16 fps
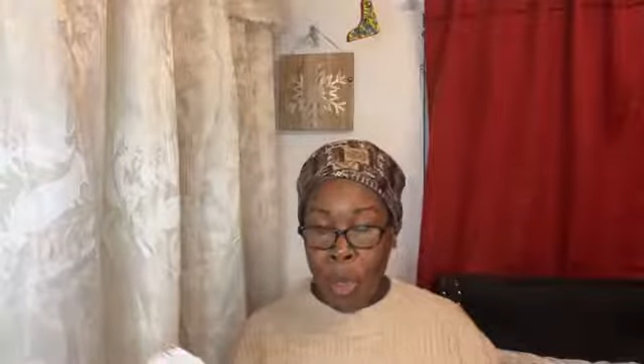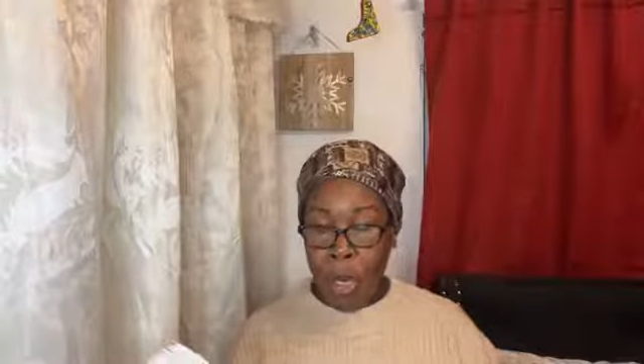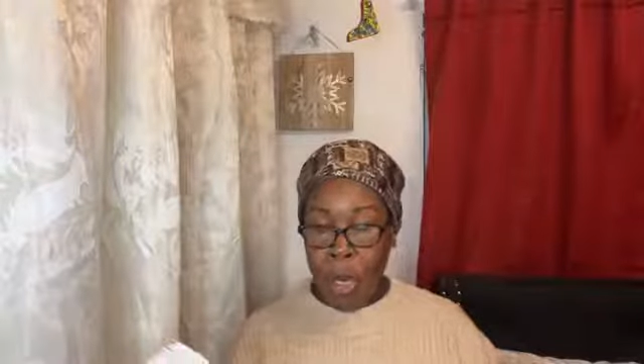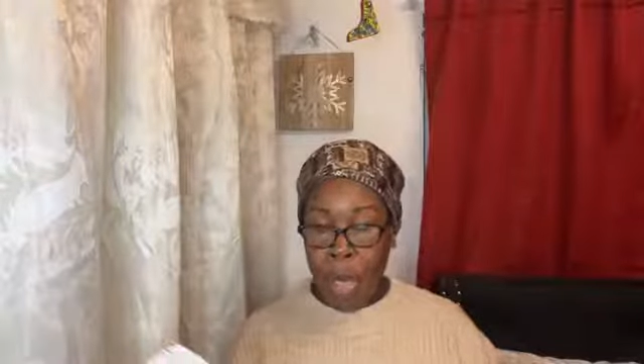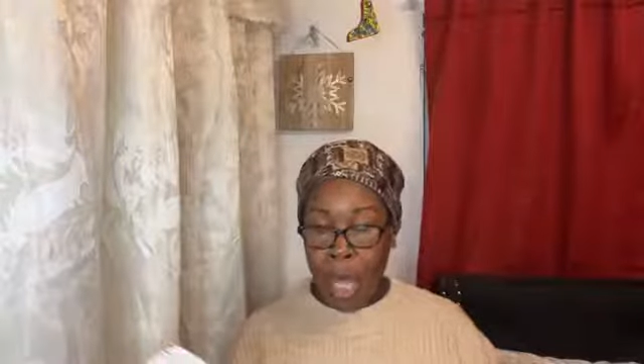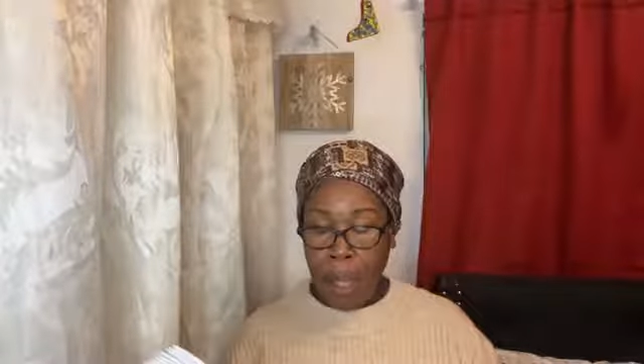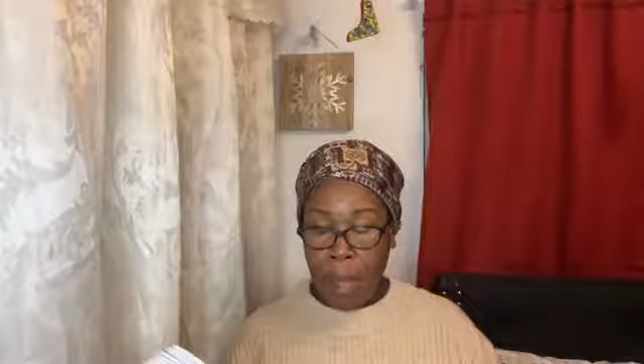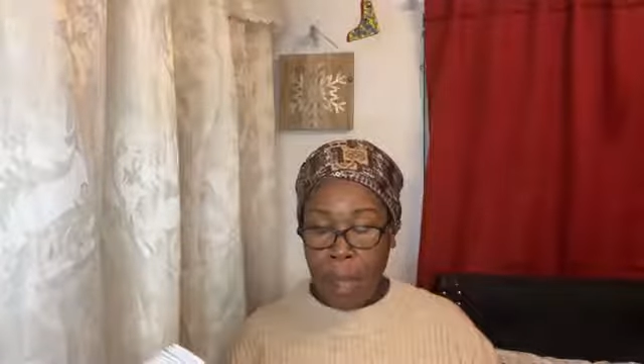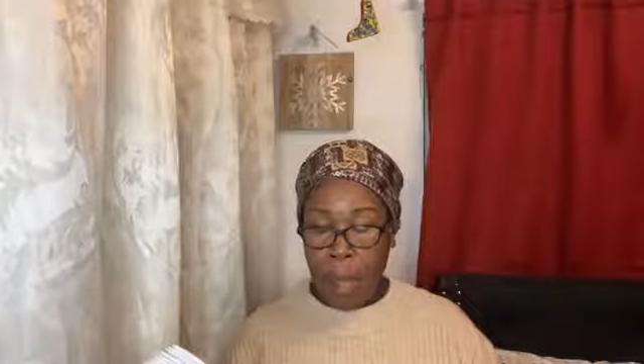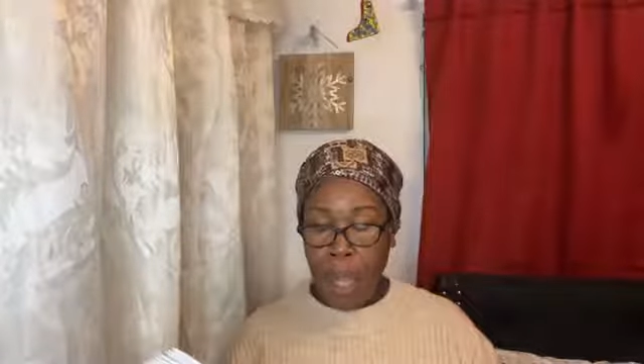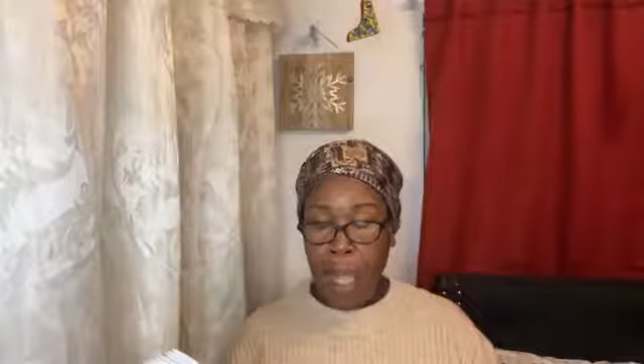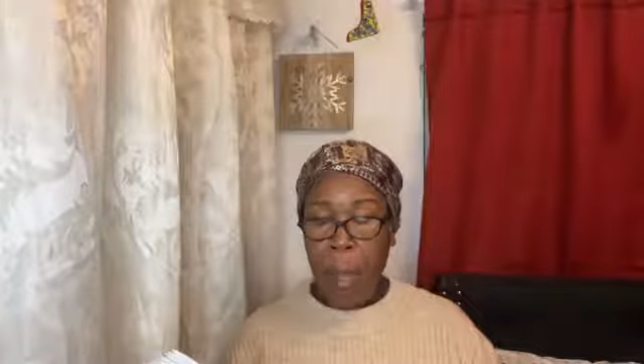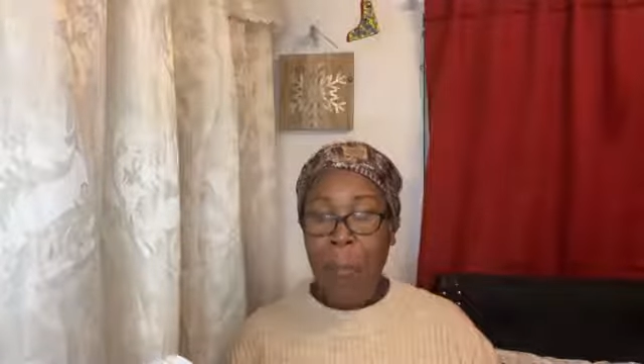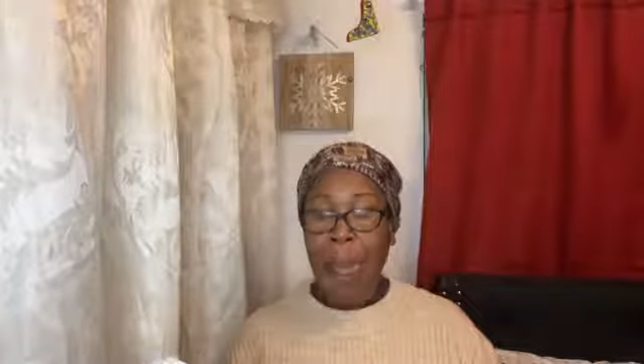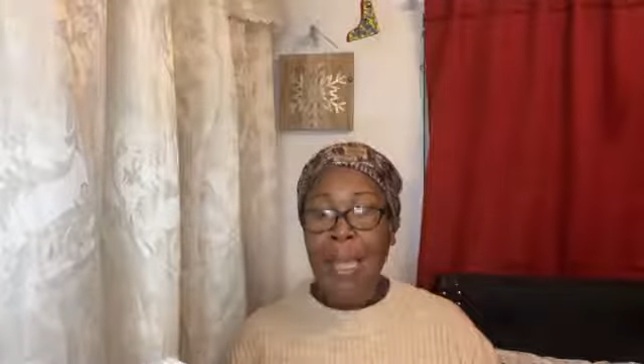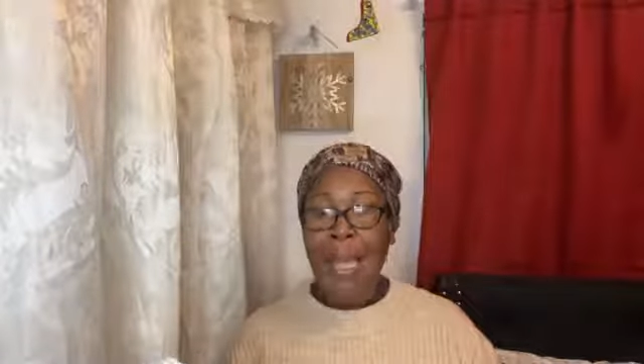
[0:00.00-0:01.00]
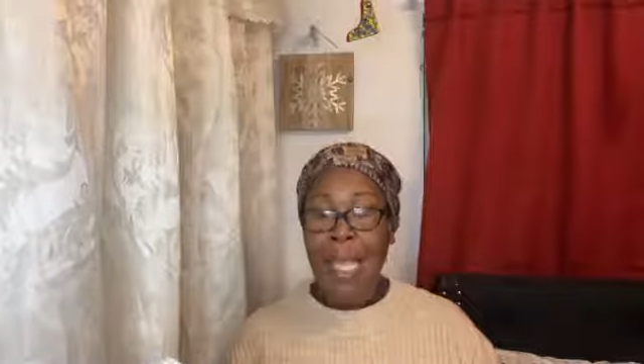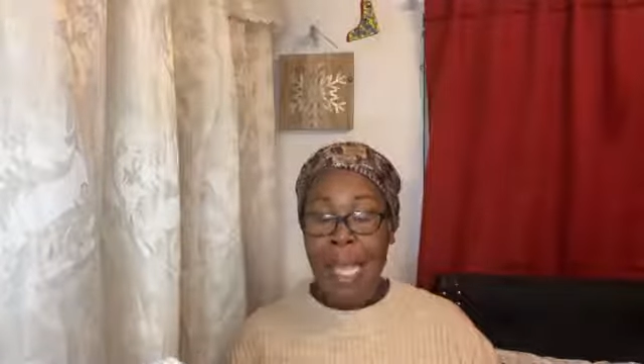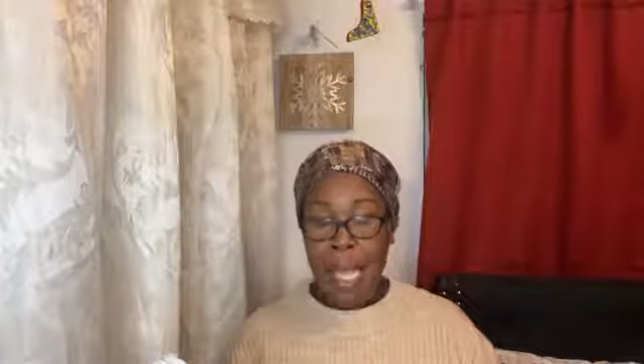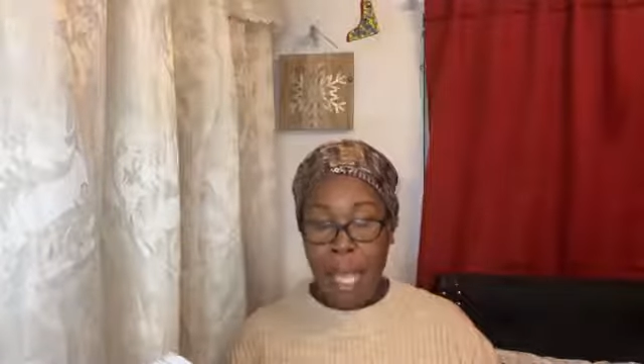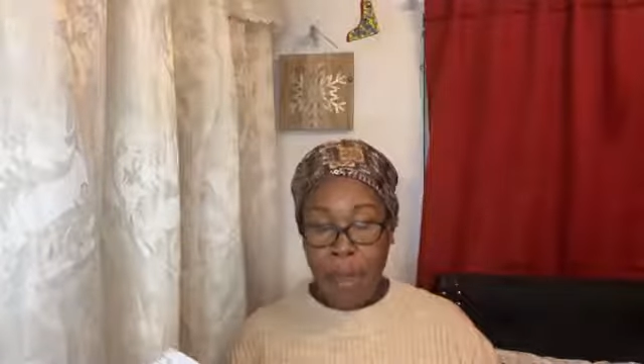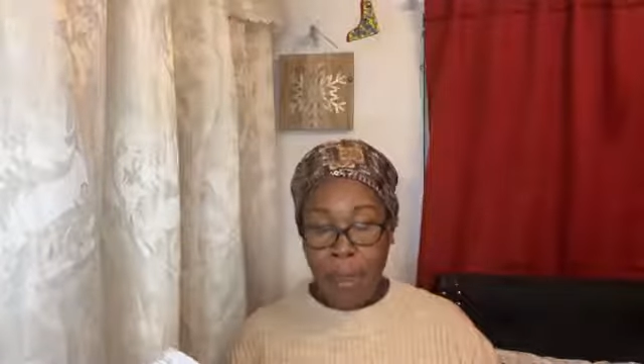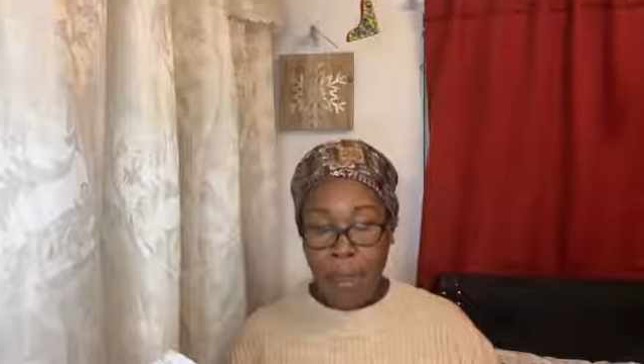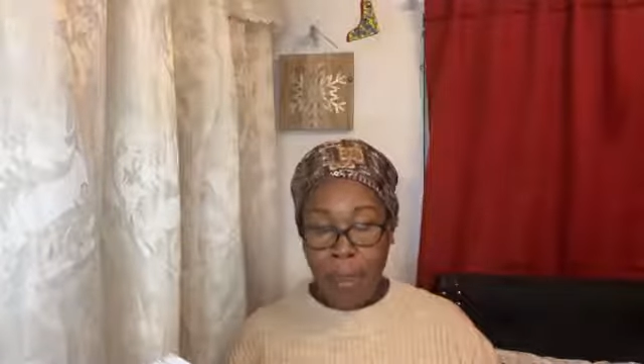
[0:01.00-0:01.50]
nothing but
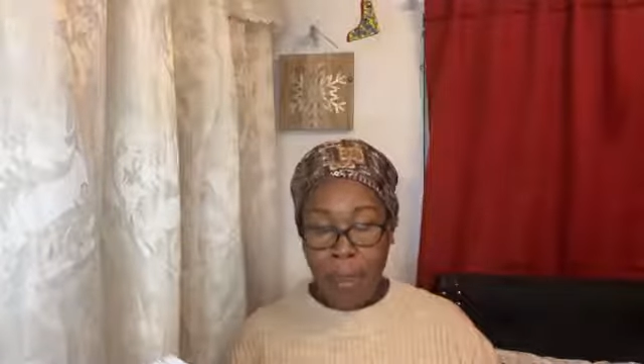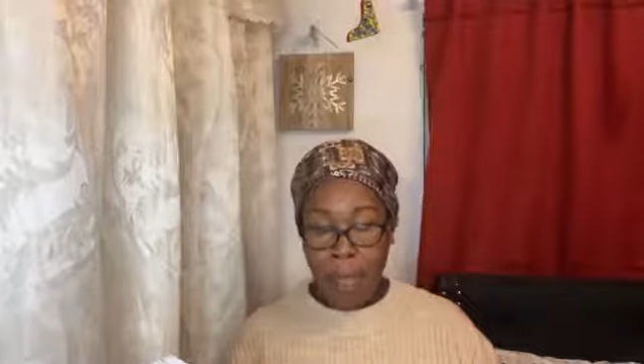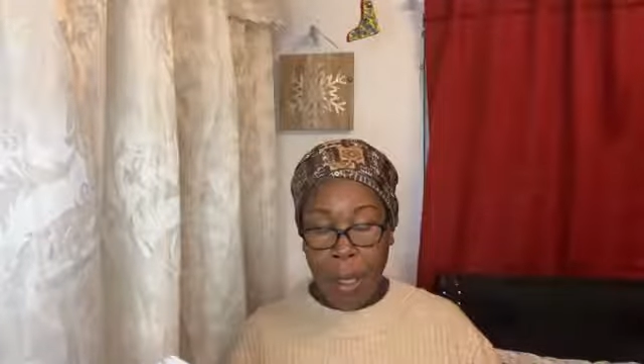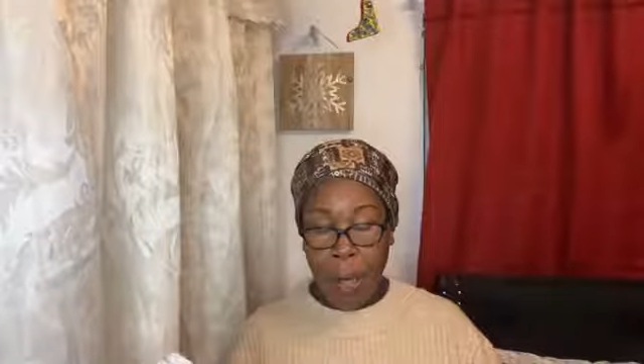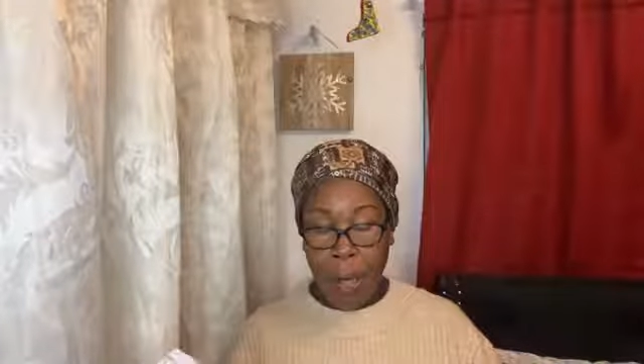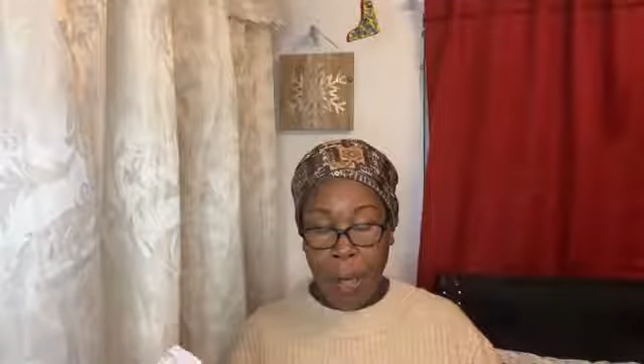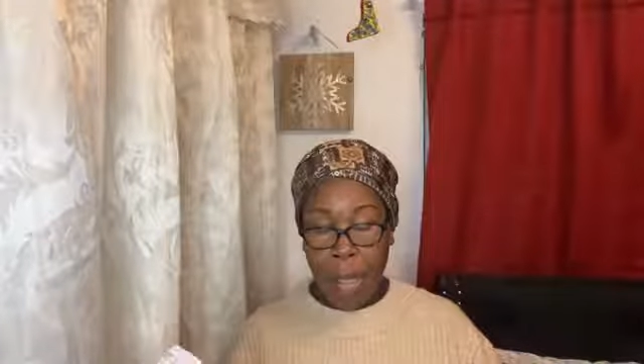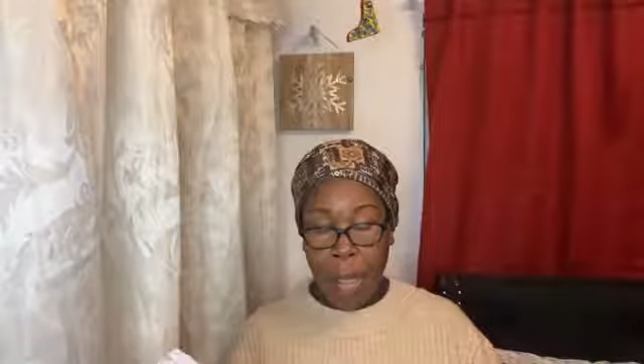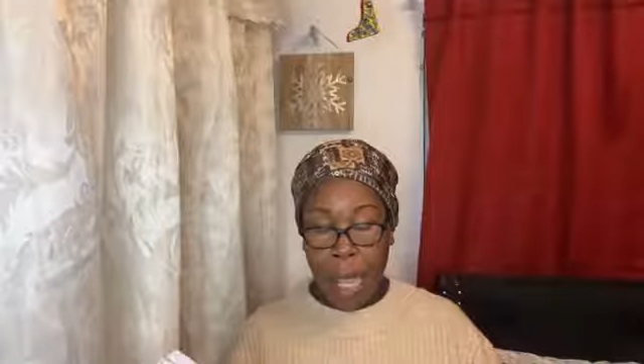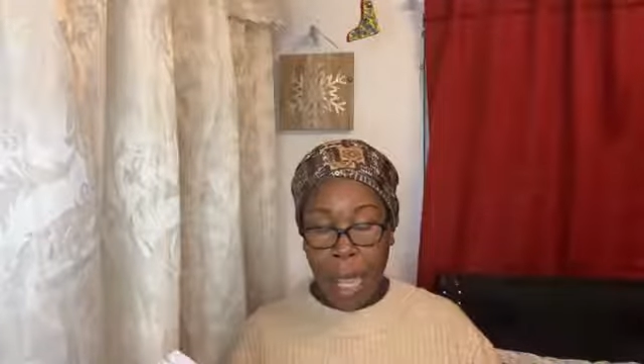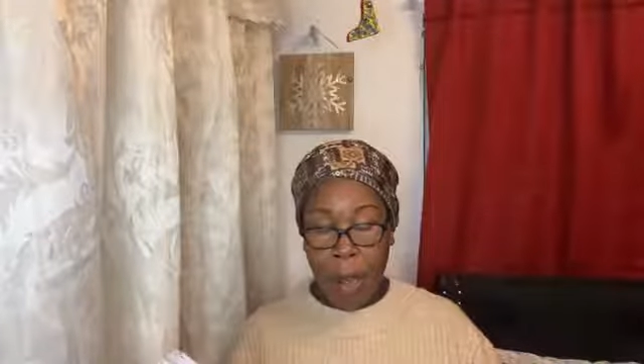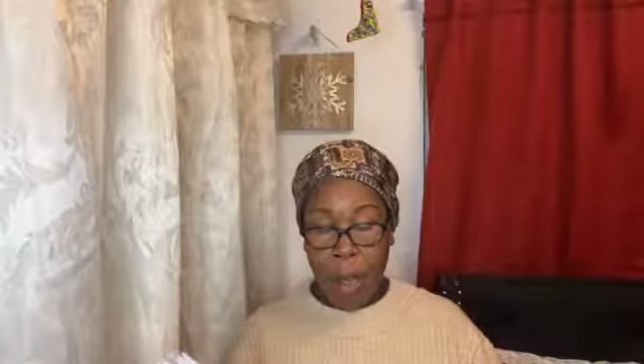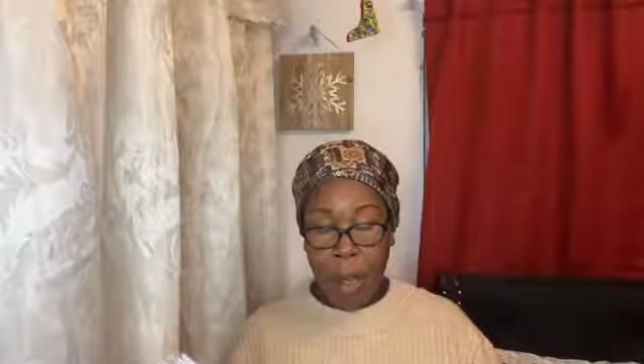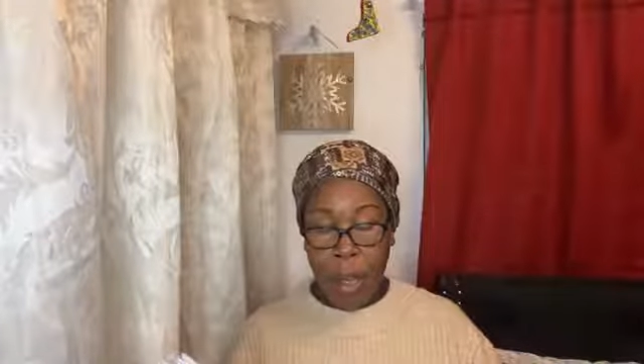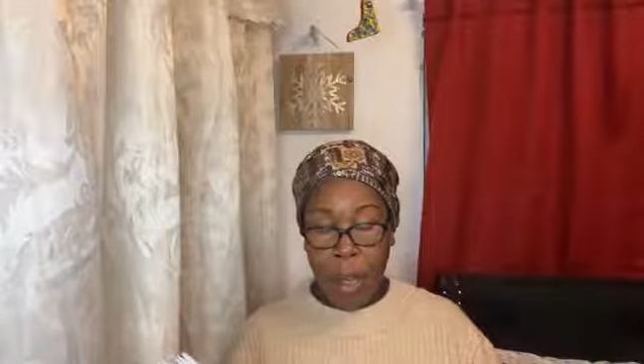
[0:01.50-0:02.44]
evil. Let me repeat that.